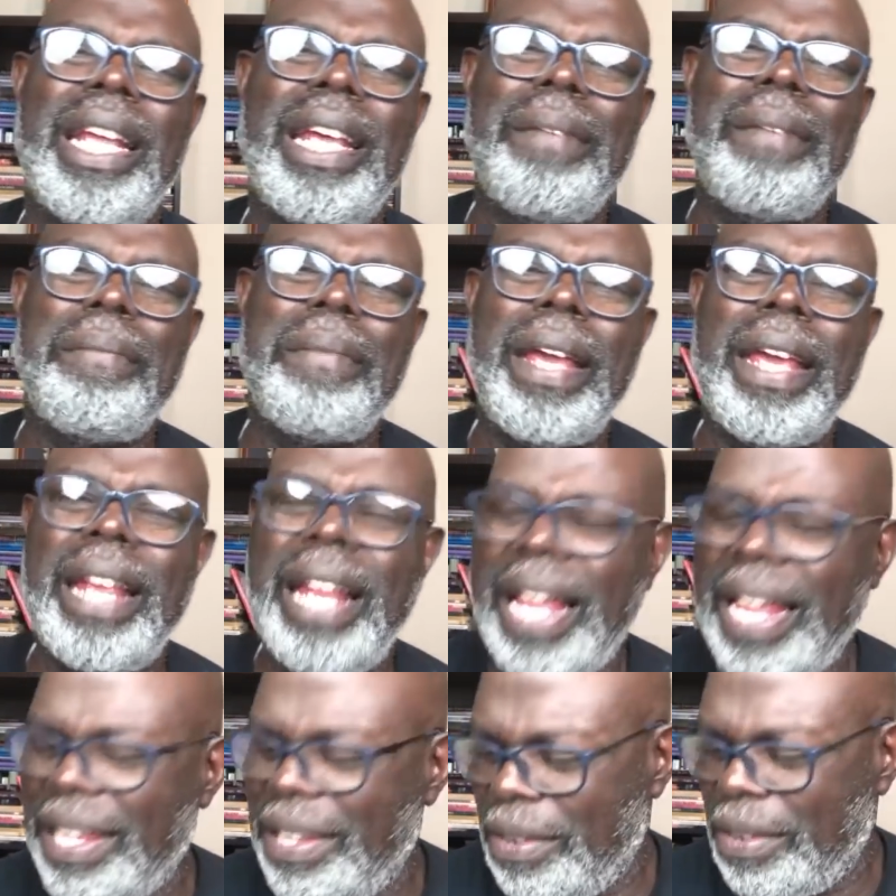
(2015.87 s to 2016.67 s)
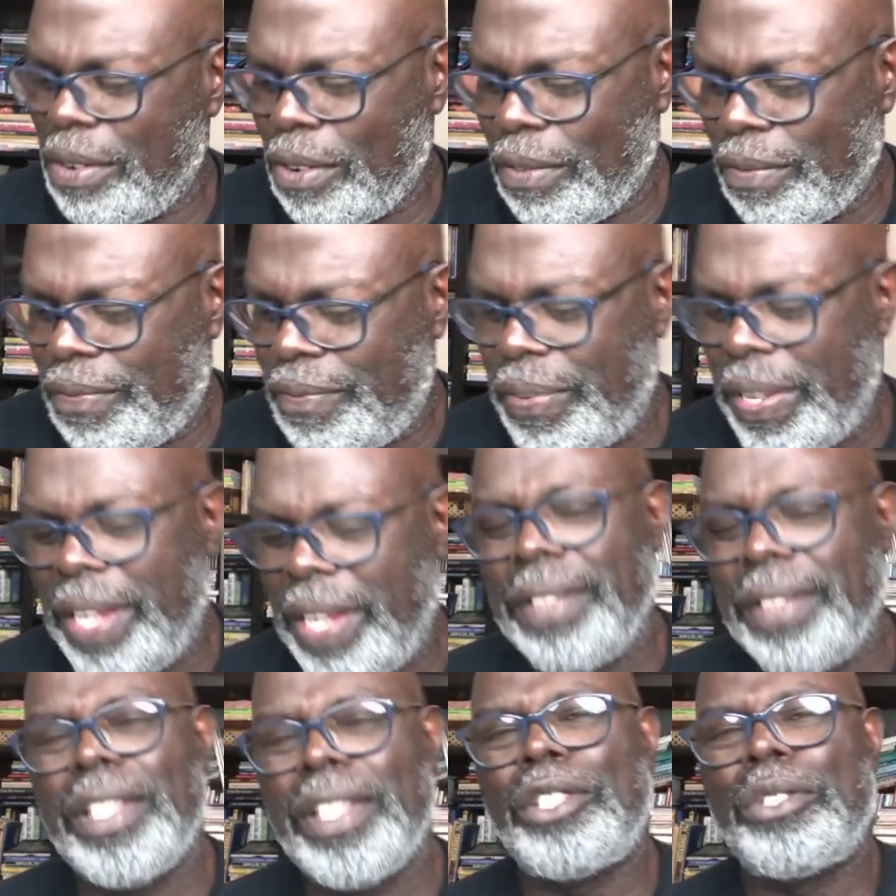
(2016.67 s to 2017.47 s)
That man, how you gonna
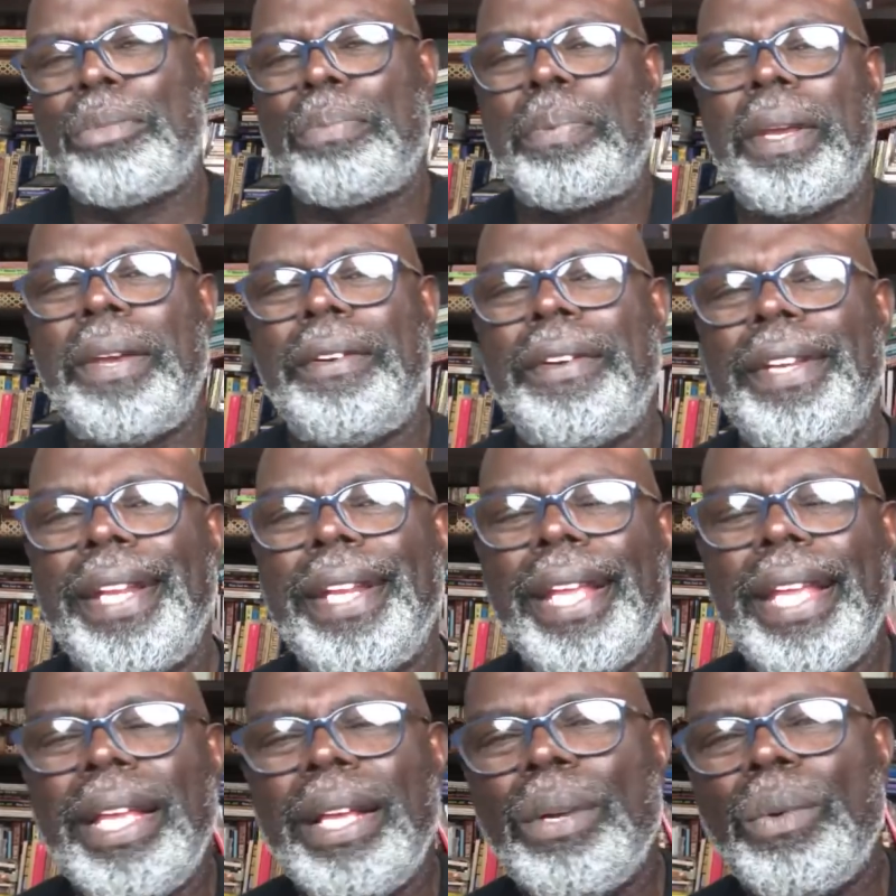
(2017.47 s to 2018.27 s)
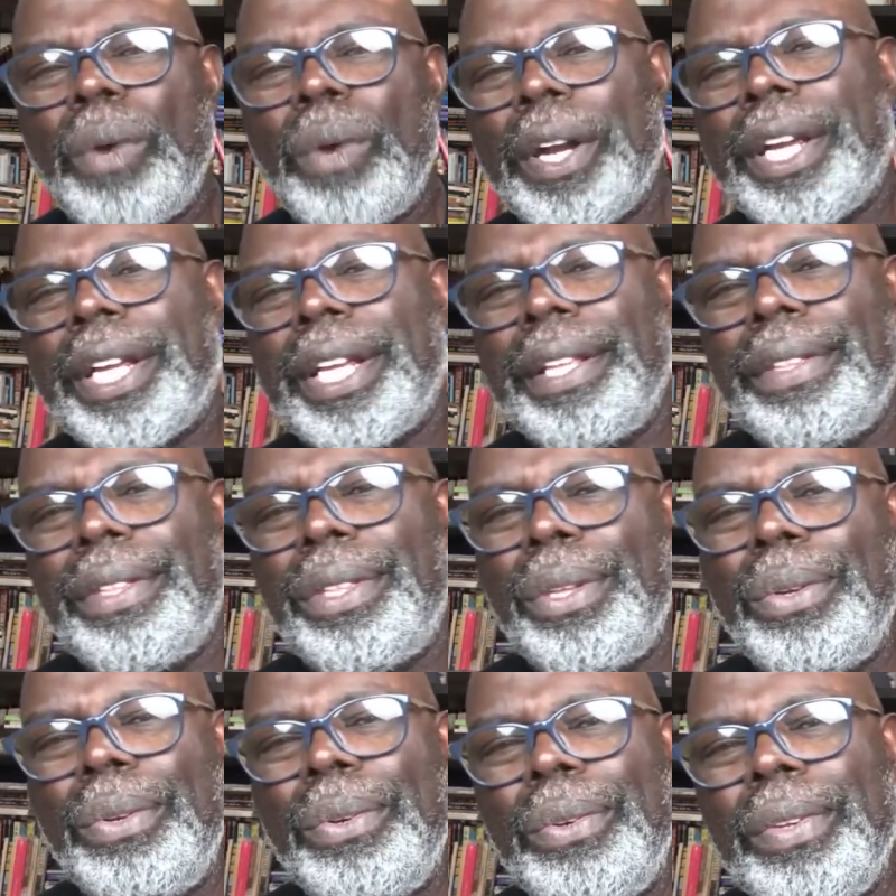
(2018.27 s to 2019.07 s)
feel the Spirit working
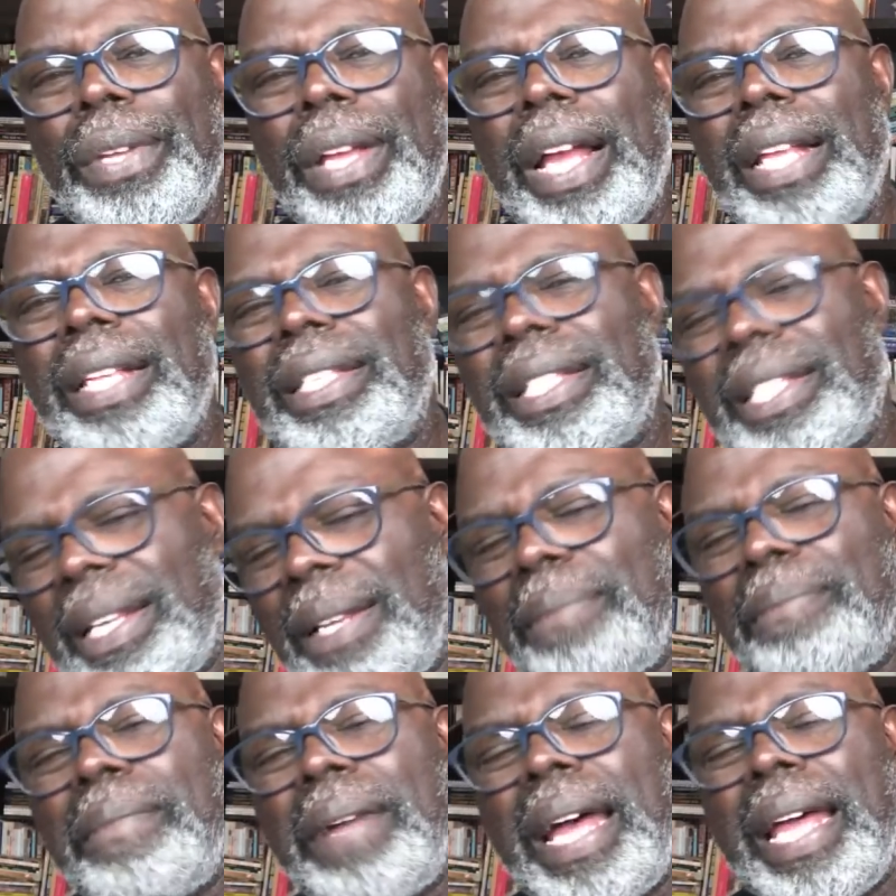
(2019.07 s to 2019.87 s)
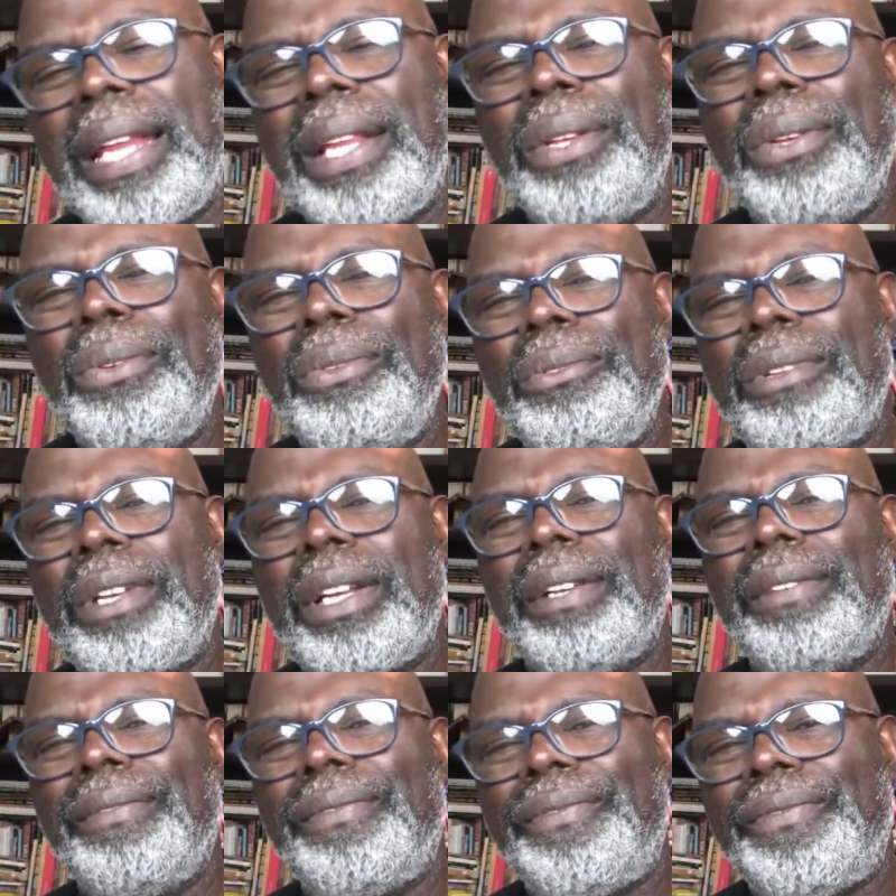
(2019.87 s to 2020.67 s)
through somebody who
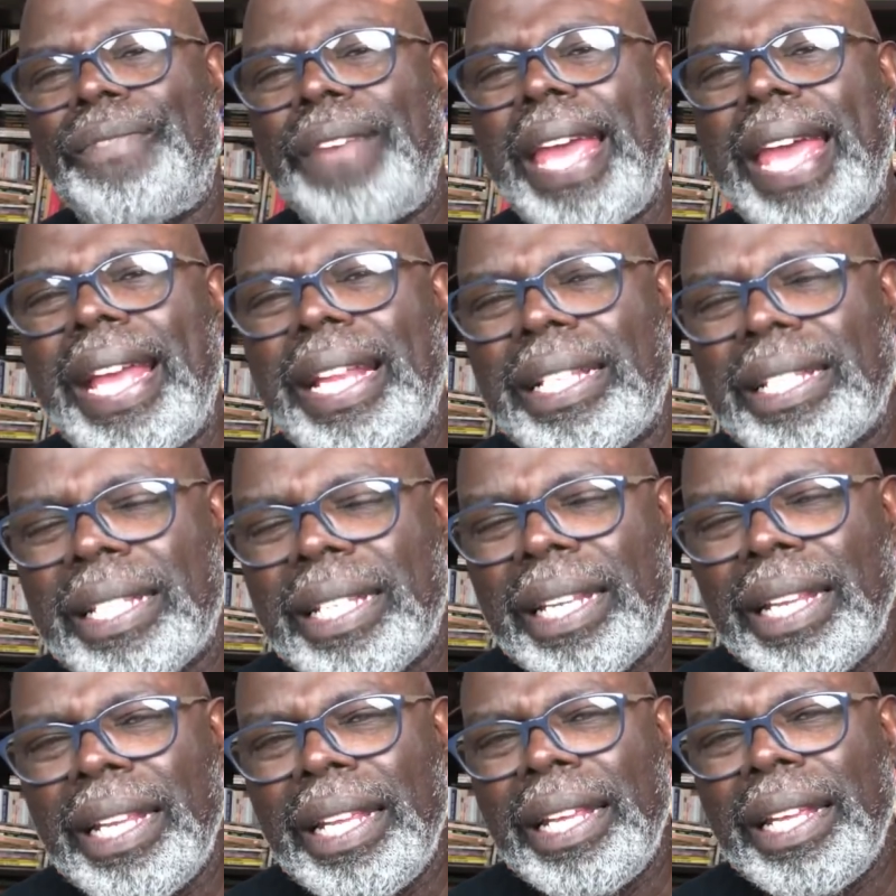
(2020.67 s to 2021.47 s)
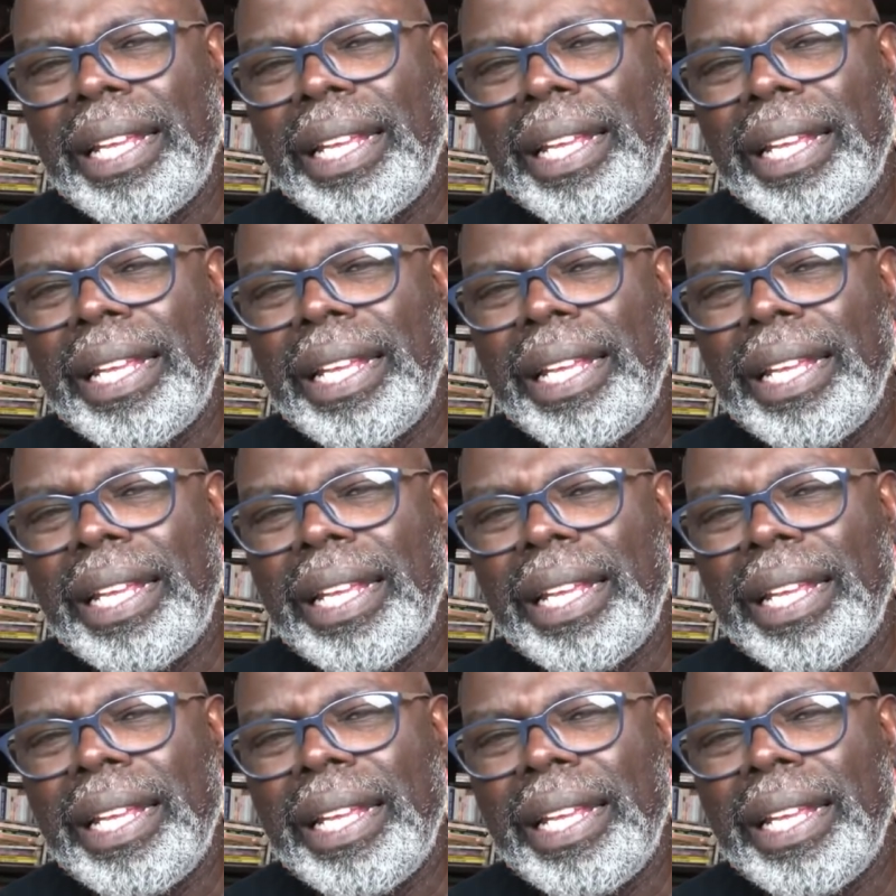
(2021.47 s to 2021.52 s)
confessed